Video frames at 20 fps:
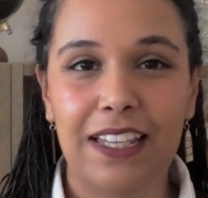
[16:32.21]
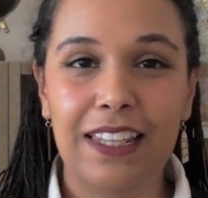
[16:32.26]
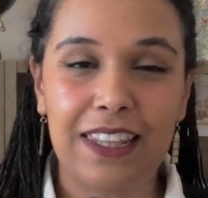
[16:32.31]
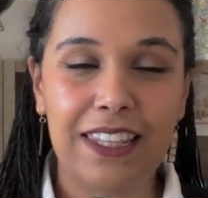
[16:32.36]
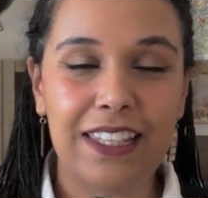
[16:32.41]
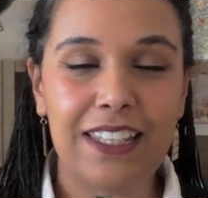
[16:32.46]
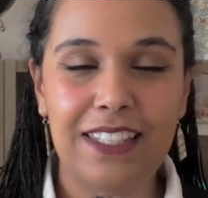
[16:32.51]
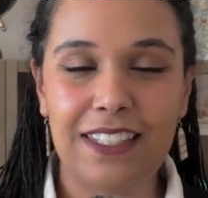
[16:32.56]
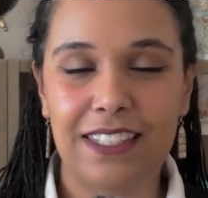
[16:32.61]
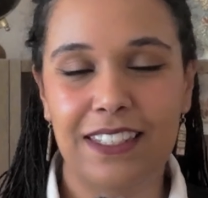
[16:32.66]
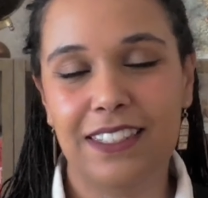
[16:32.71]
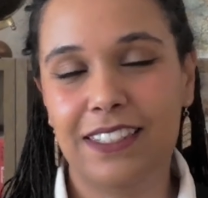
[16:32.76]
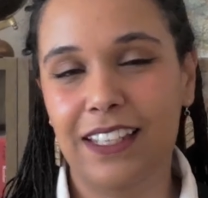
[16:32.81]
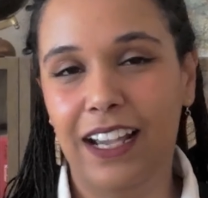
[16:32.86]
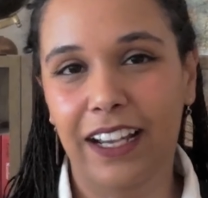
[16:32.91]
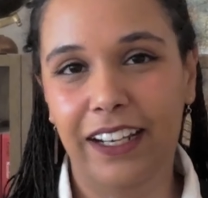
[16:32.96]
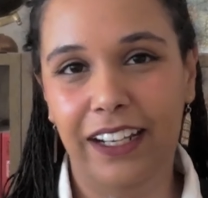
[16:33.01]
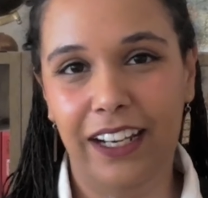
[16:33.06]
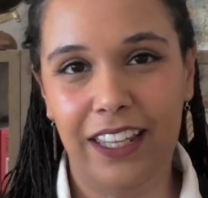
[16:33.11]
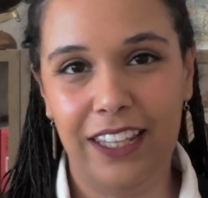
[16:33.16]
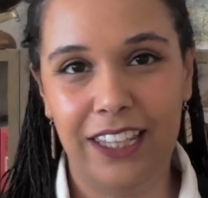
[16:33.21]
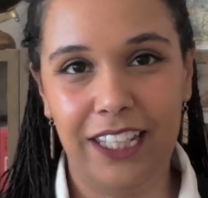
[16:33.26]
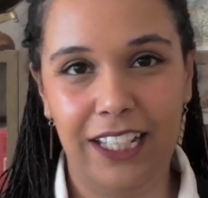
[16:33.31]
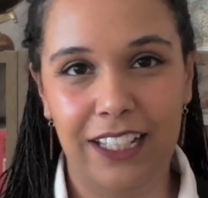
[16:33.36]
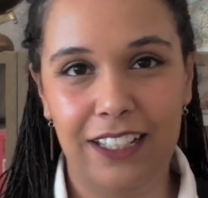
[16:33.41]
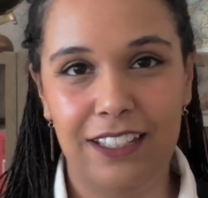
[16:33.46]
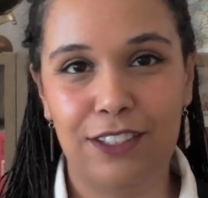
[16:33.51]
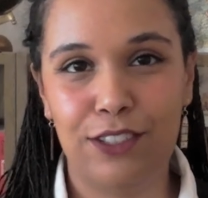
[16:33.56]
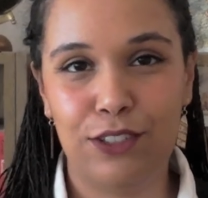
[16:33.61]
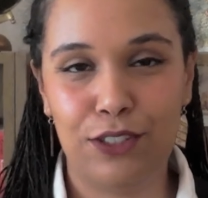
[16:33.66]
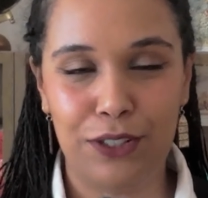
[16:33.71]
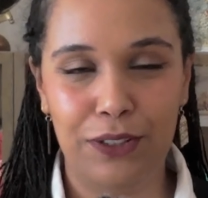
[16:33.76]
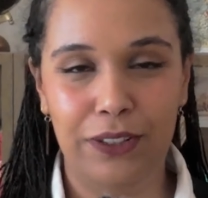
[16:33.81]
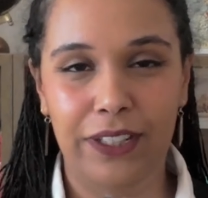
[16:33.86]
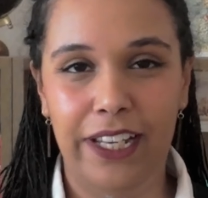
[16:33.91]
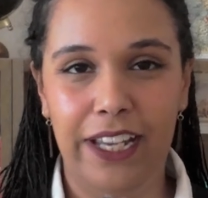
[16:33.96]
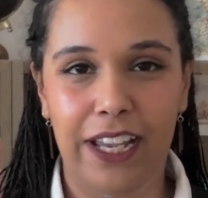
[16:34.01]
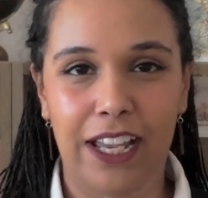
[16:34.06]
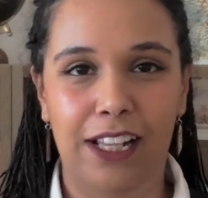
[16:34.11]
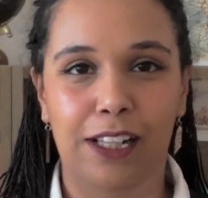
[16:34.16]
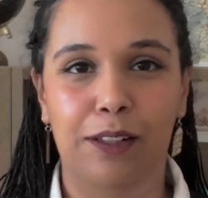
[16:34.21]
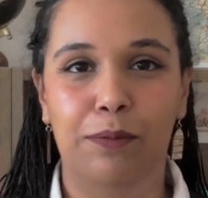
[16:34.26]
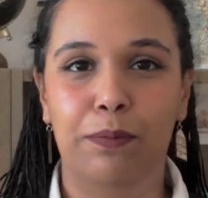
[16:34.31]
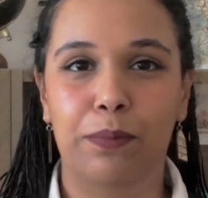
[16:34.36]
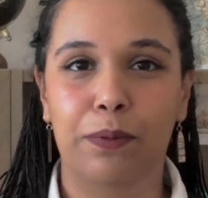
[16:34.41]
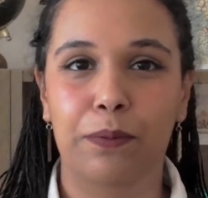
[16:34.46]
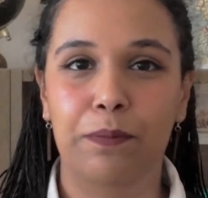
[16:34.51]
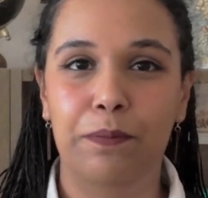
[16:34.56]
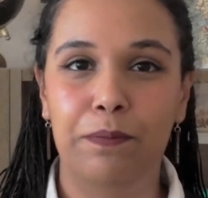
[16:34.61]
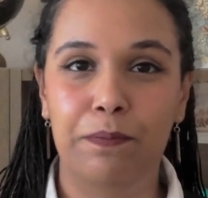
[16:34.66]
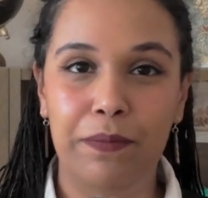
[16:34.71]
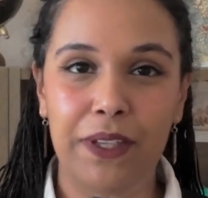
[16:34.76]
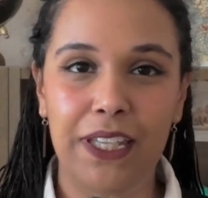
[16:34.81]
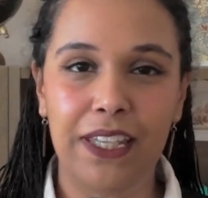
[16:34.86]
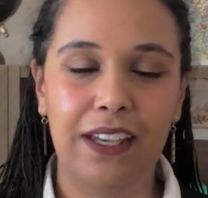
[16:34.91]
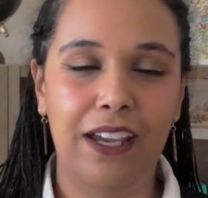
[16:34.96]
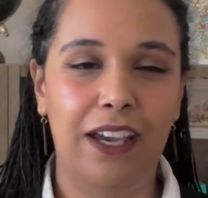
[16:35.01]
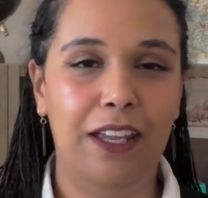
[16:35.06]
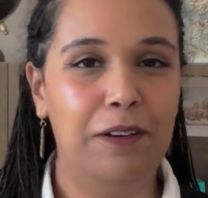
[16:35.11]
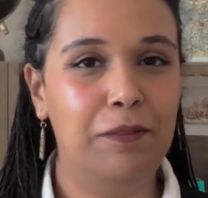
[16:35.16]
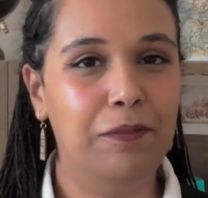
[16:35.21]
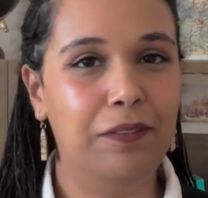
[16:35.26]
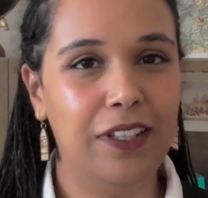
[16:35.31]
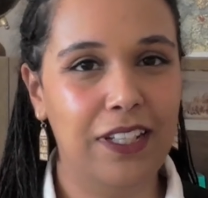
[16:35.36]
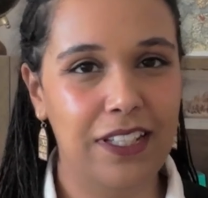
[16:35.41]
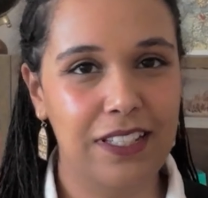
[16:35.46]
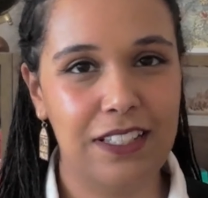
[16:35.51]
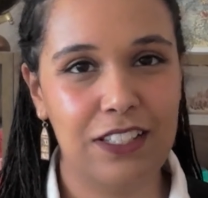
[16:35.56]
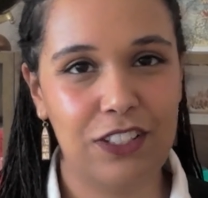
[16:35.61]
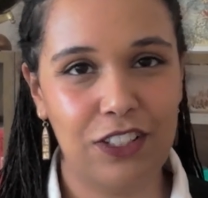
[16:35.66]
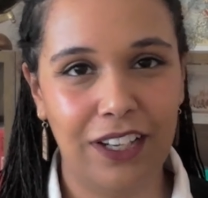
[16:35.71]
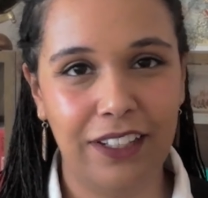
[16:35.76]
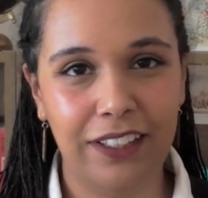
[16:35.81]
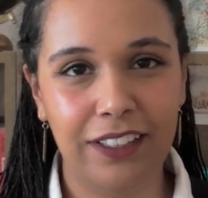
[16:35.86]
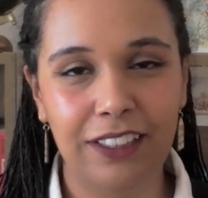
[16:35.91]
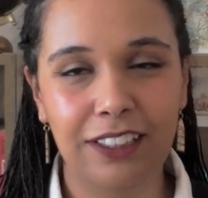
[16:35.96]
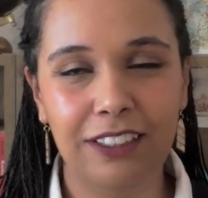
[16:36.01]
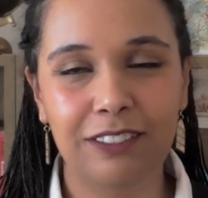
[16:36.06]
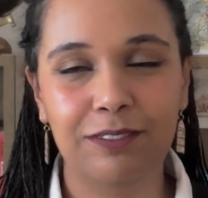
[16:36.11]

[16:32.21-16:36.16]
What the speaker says: These tiny things truly help me and this channel.